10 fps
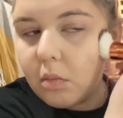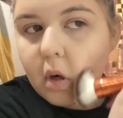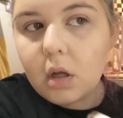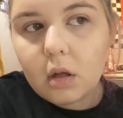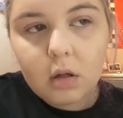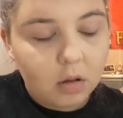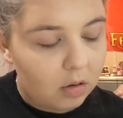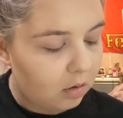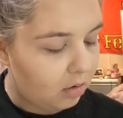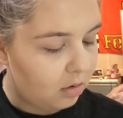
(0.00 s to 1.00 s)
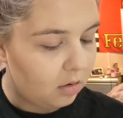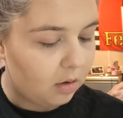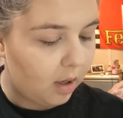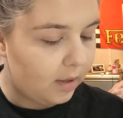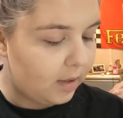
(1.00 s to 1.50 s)
But
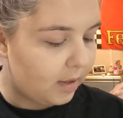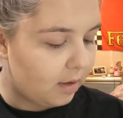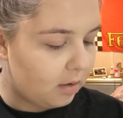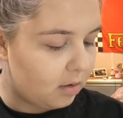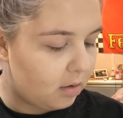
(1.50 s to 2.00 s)
I dig it.